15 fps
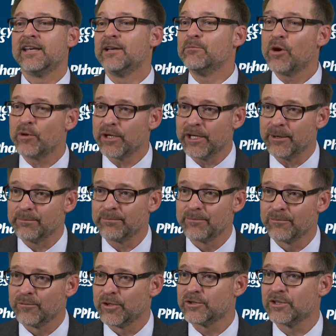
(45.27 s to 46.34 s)
Imodium,
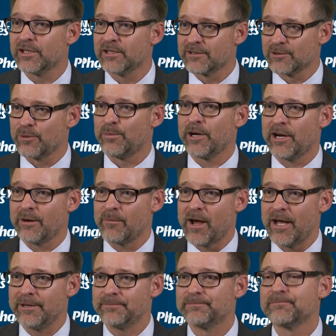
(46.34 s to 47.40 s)
which is
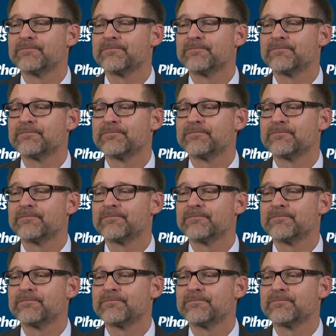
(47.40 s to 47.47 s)
loperamide.